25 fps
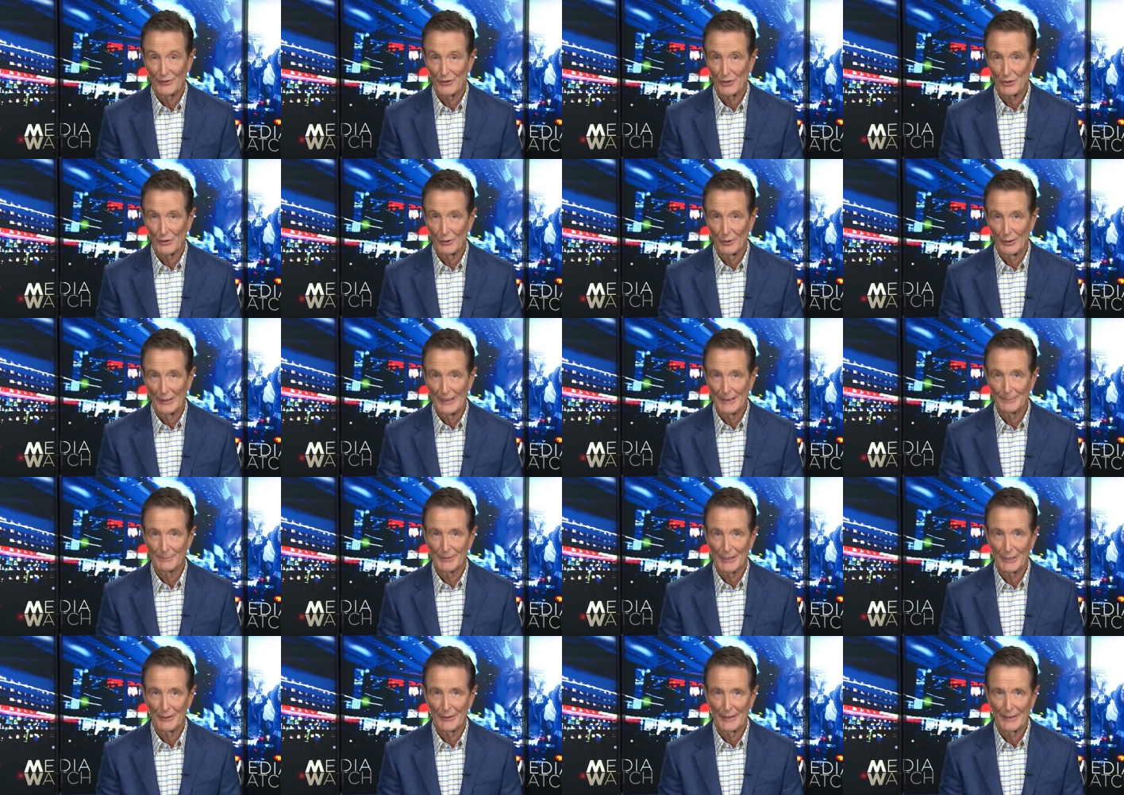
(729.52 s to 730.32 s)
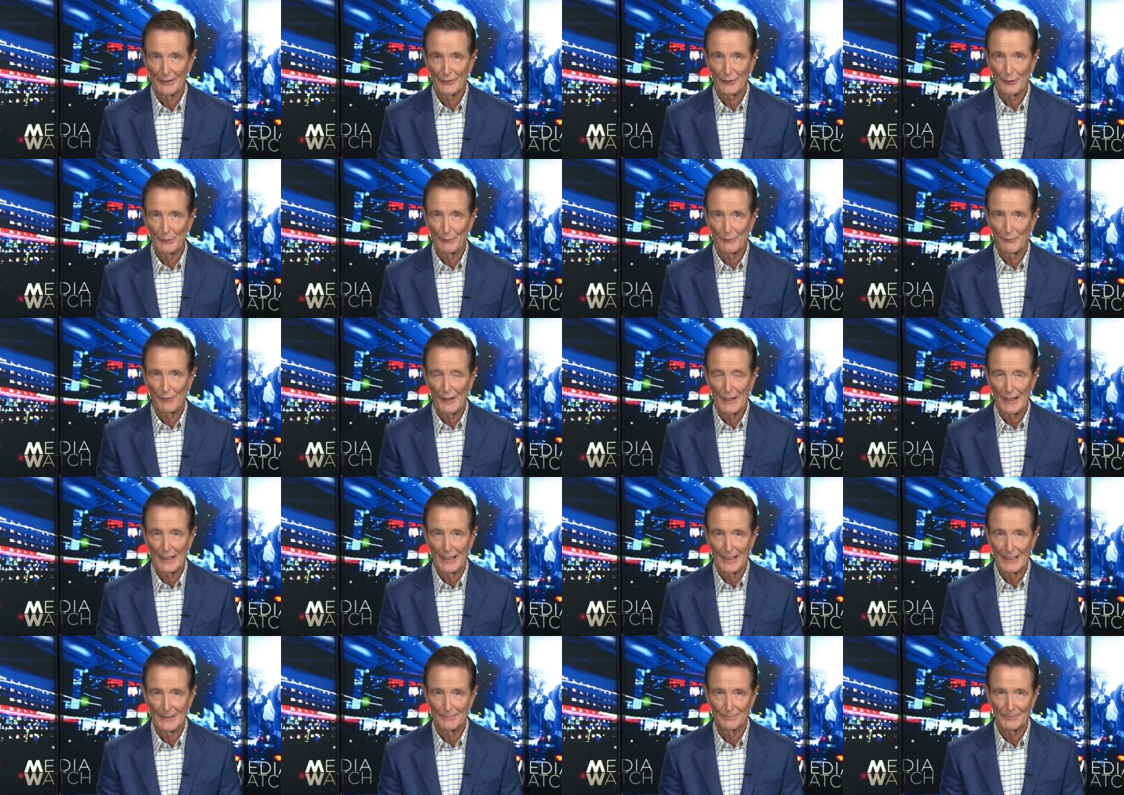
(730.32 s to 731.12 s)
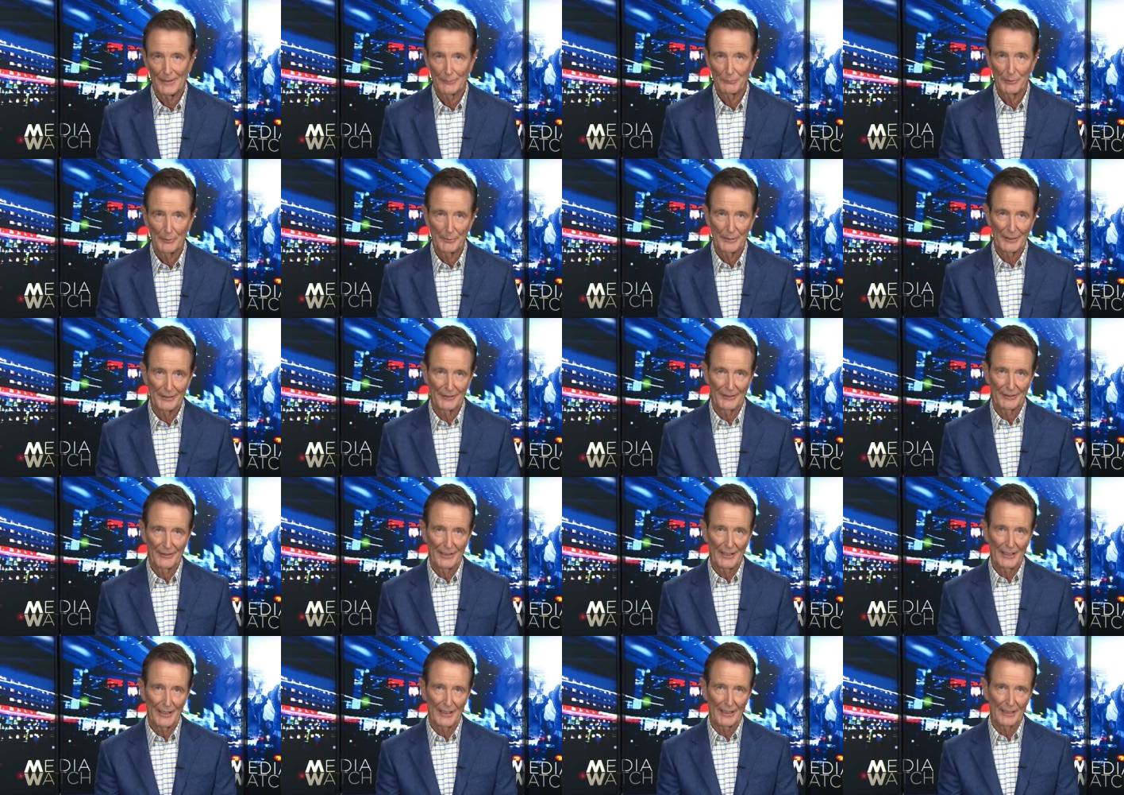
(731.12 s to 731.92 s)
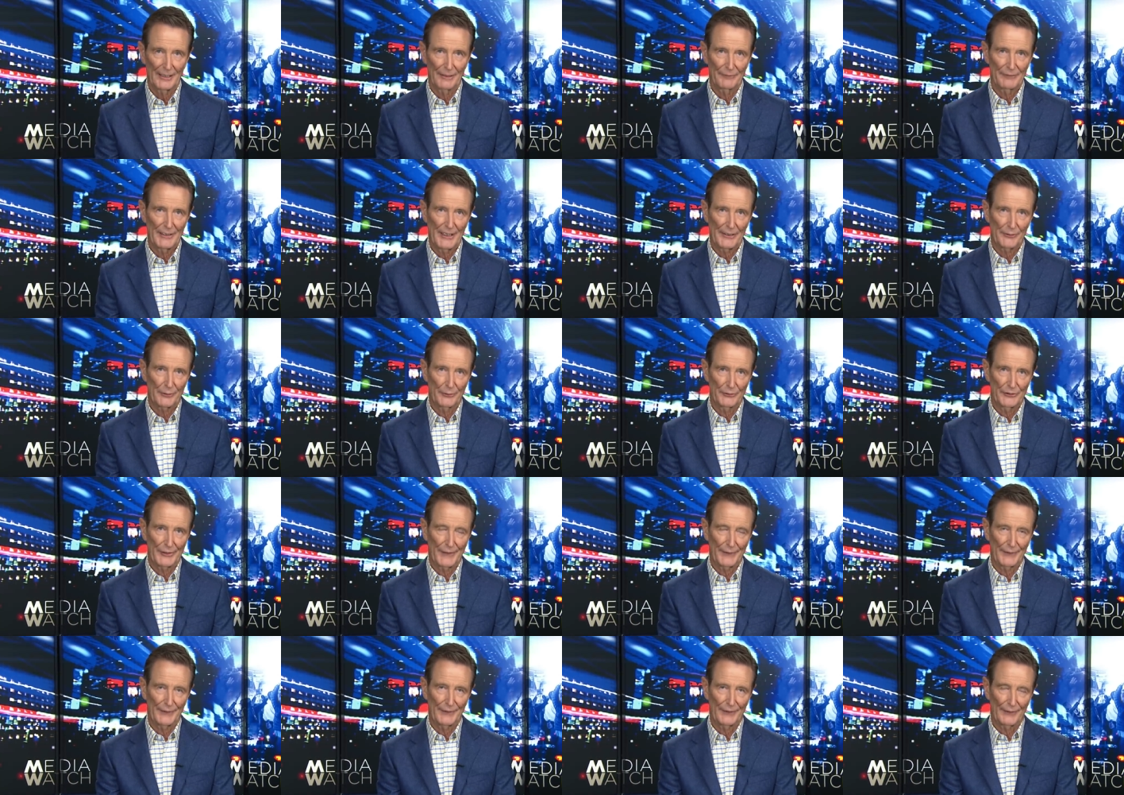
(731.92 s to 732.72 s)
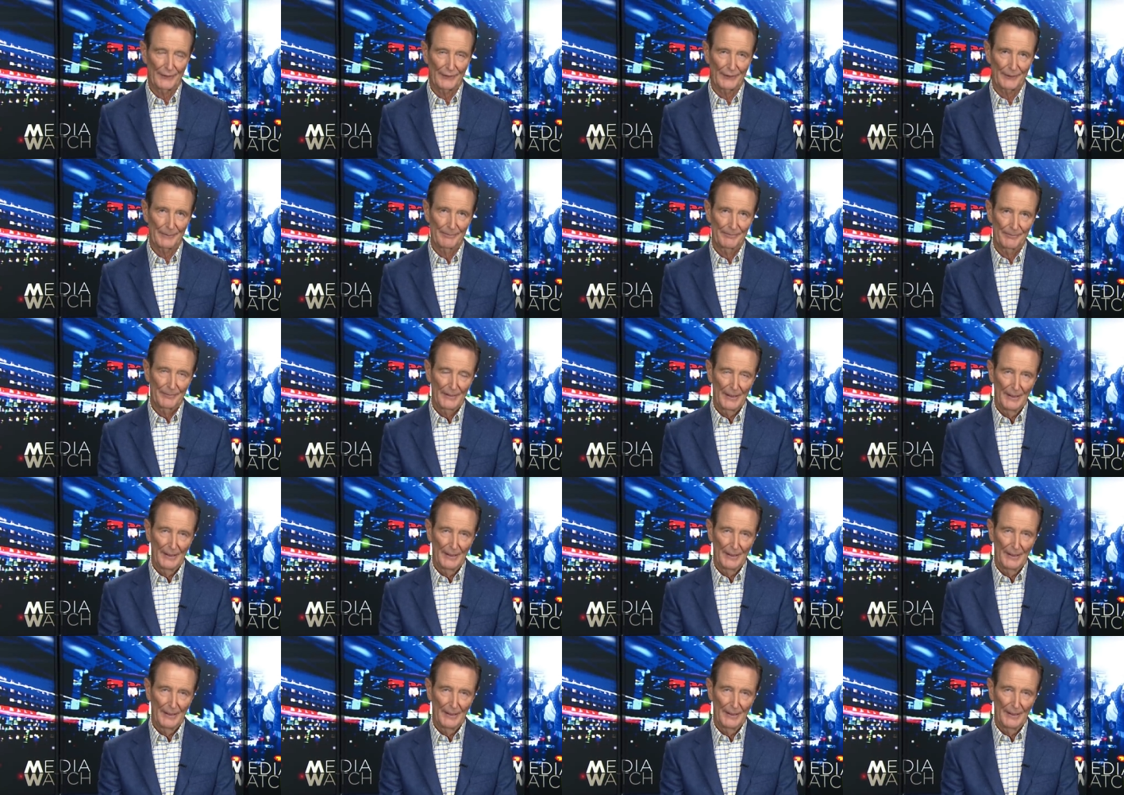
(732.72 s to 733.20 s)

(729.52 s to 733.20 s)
is surely going too far and would be a denial of natural justice.